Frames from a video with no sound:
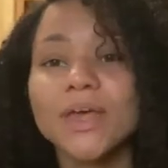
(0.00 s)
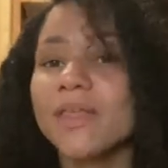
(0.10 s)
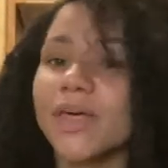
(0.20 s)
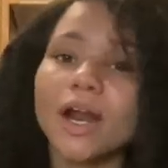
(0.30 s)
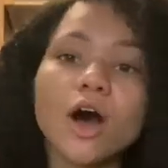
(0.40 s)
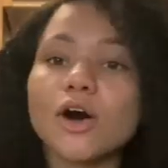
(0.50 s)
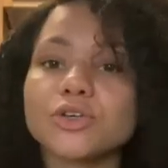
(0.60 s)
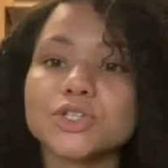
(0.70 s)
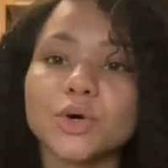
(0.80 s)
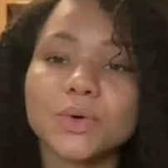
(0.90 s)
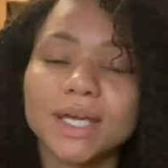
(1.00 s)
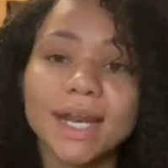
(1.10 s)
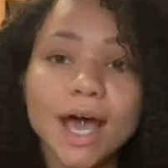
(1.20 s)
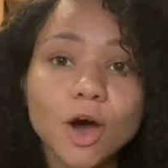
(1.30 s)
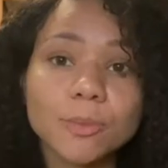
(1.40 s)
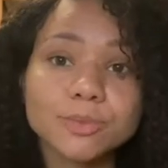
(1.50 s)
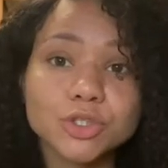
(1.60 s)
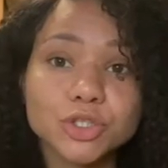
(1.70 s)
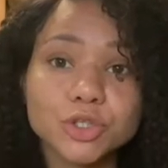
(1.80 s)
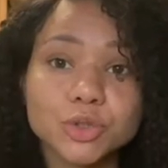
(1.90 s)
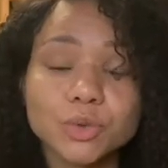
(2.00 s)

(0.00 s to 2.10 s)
that also can help to